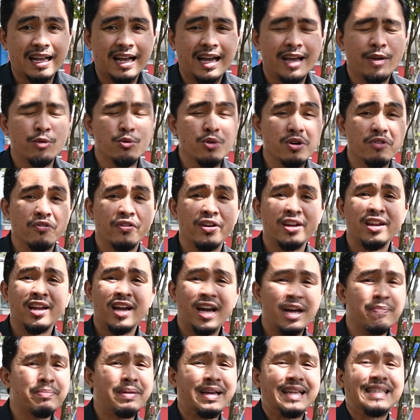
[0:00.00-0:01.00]
I work very
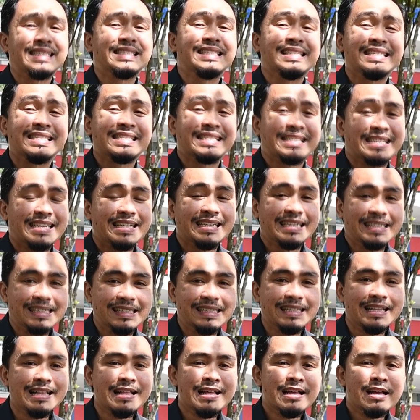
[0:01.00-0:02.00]
hard, but I still
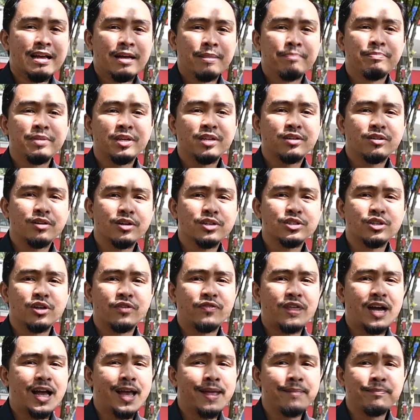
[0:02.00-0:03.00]
struggle because of
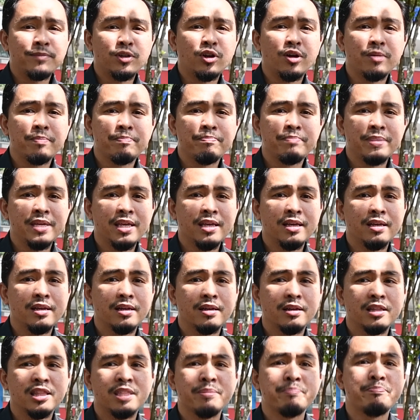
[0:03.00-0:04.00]
I am not being
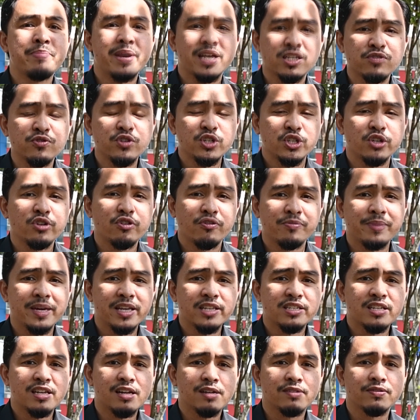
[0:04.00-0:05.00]
the best version of
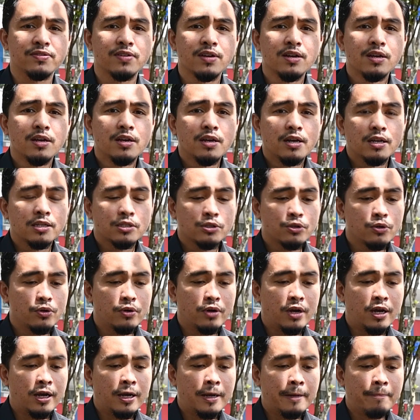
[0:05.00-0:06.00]
myself. So
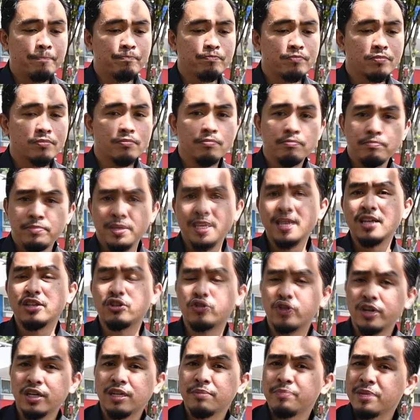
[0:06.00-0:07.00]
being a
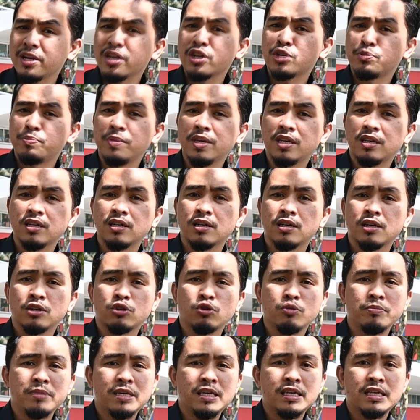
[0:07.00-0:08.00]
trainer, being a speaker, to
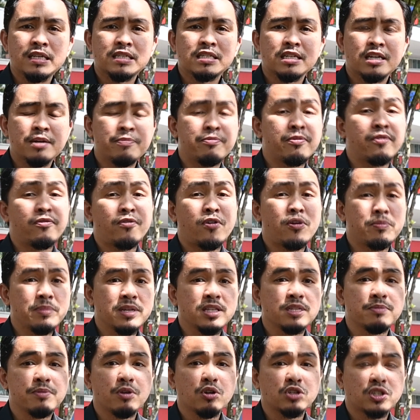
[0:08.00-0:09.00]
me is a
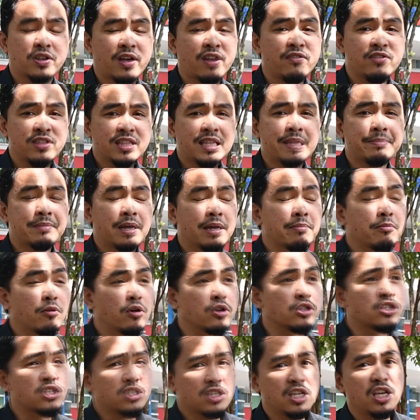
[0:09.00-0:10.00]
performance, because every time I'm on
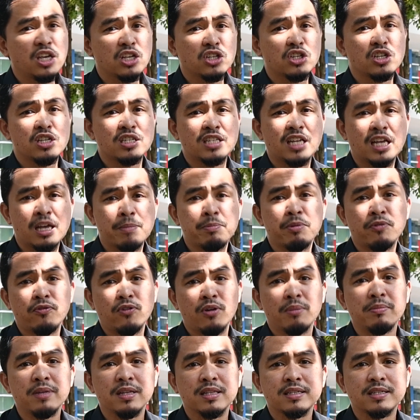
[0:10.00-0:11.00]
stage, it's like a
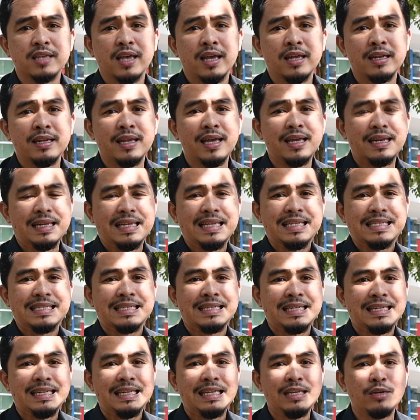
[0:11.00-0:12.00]
performance, and that is
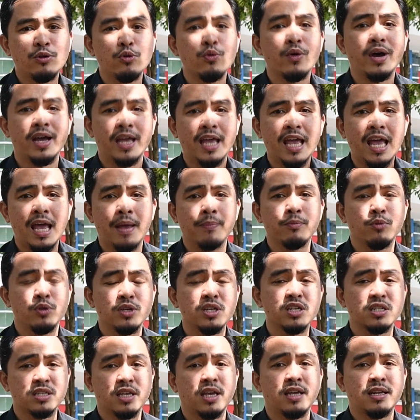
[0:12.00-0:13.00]
really who I am, which
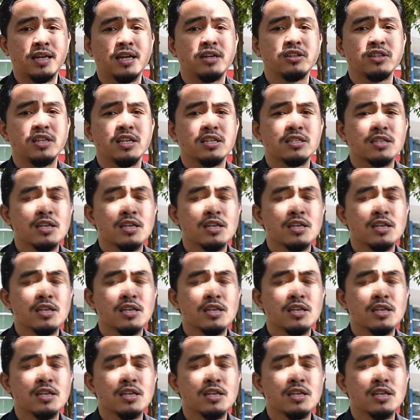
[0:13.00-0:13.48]
is an artist.